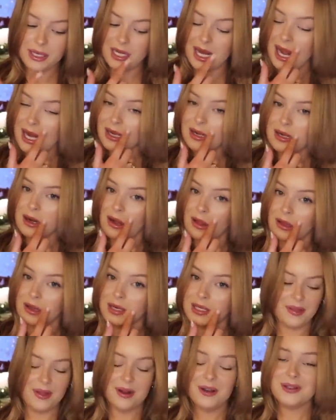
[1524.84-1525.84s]

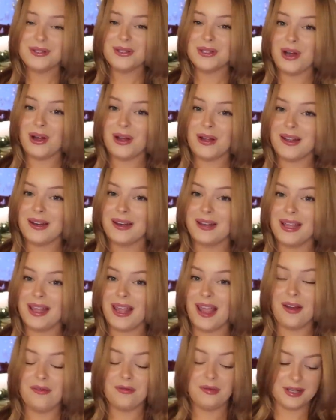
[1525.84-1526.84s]
$90. They're in stock in like
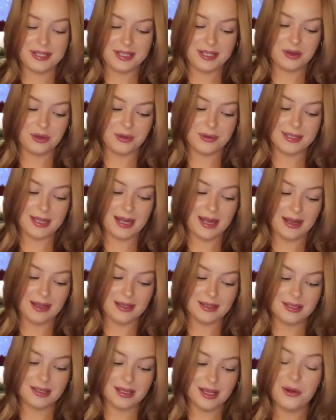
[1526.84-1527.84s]
every single
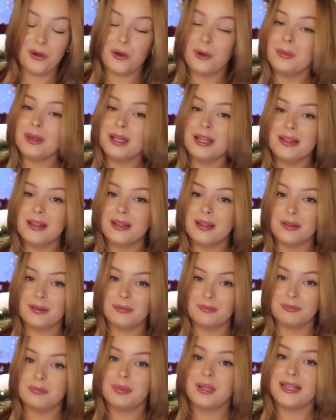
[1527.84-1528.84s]
size. And normally
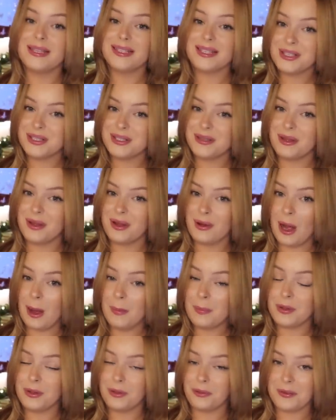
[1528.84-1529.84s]
places
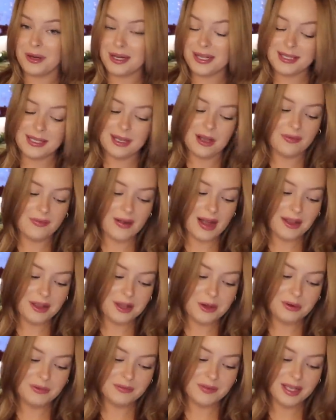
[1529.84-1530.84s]
up the resale
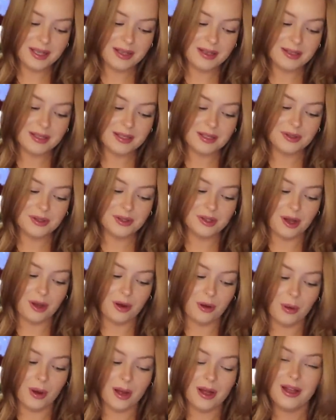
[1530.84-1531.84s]
value of these.
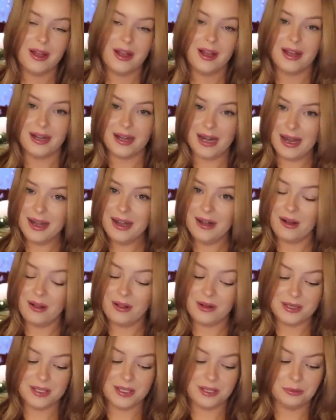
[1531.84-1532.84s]
So
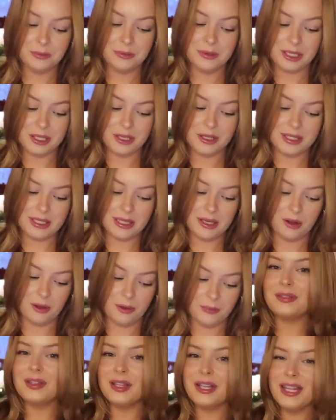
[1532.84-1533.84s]
$90 is a really good
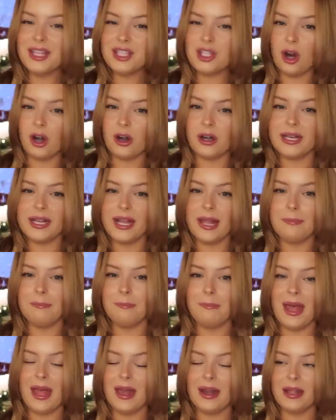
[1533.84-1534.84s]
deal. I feel like it's hard to get
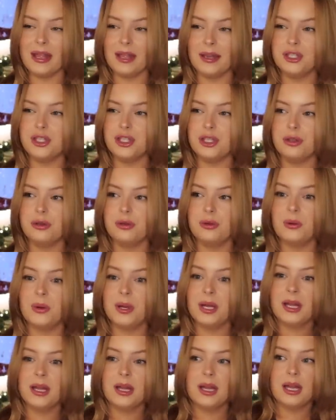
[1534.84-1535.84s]
men
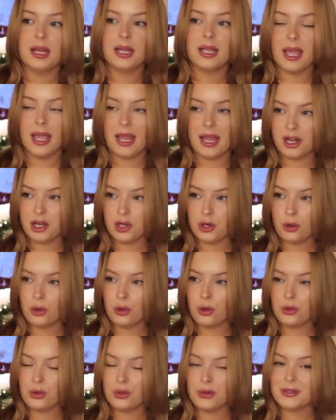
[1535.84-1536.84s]
into
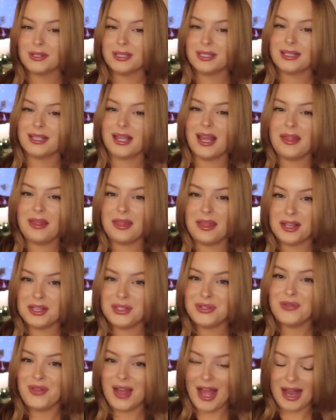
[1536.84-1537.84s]
candles and
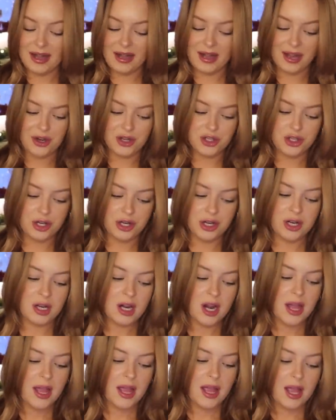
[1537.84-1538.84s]
things of that
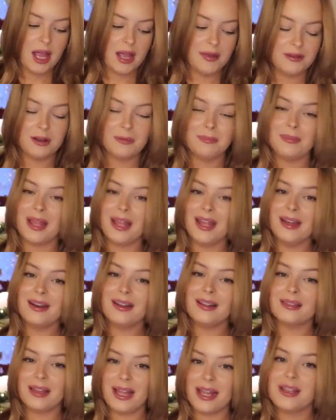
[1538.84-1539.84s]
nature. If your
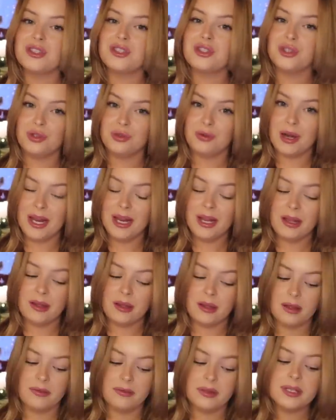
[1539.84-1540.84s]
man likes Drake,
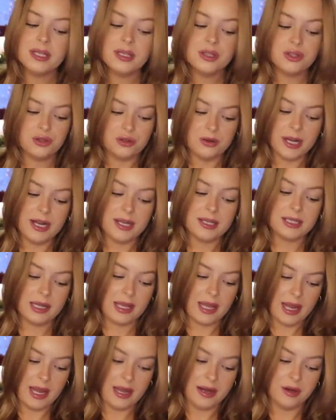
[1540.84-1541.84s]
this is Drake's
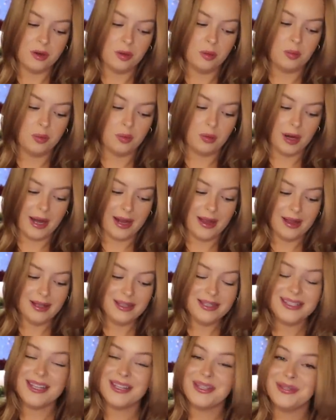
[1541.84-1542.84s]
candle
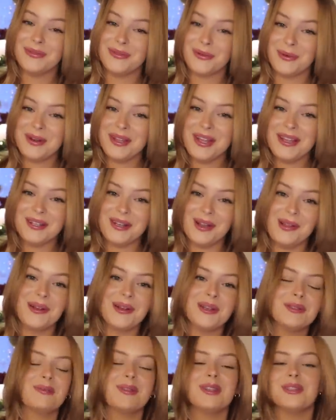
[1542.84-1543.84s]
brand. It's
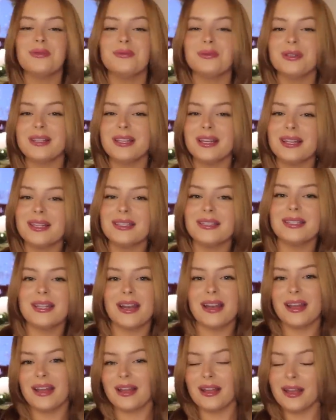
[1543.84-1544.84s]
$48, but it's a really
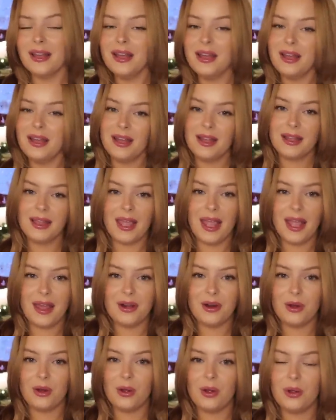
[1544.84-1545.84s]
aesthetic
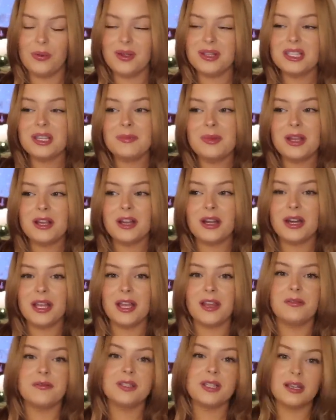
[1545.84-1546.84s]
candle. This could be a good
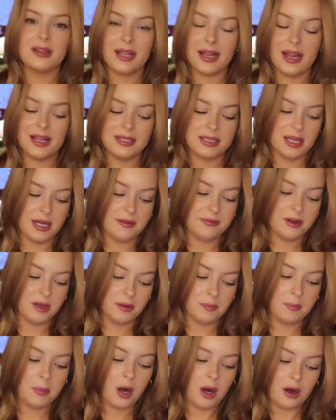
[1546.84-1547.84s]
gift. Like I said, if
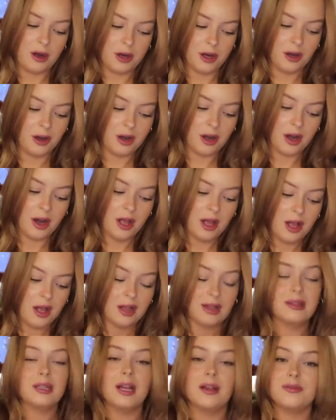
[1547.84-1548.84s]
your partner
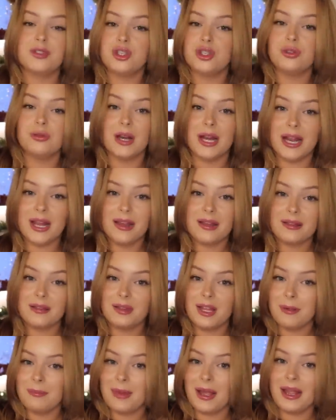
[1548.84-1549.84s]
loves Drake,
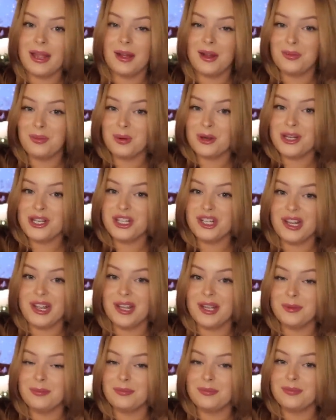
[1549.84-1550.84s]
they might
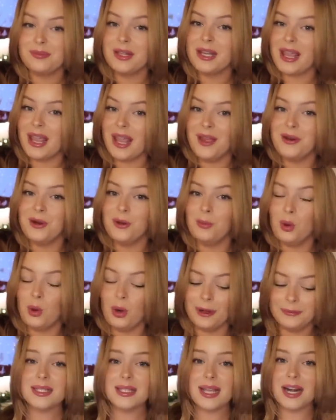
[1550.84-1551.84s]
appreciate the candle
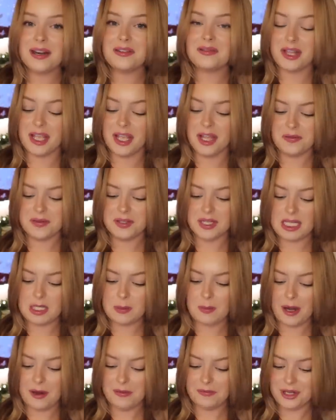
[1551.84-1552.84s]
more. It's kind of a gift
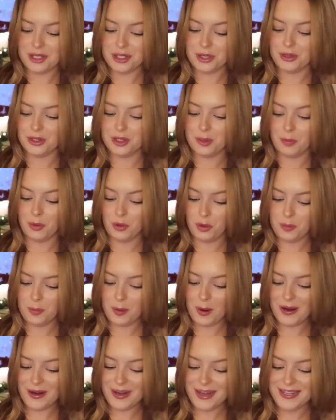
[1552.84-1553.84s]
that's beneficial to both
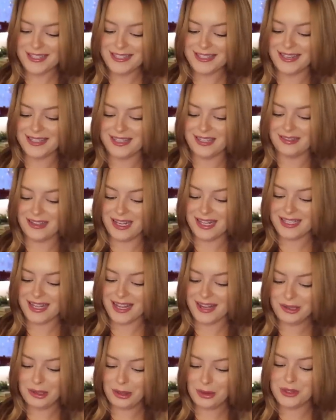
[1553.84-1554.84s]
parties. It's a Let's
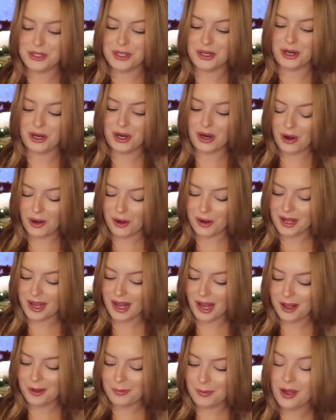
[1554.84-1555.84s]
Get Closer card
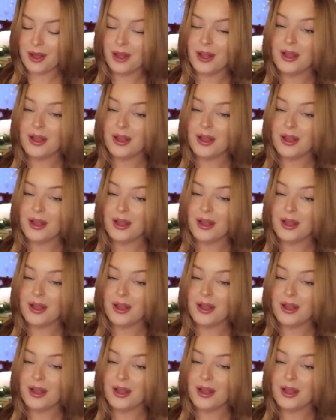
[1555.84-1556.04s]
game.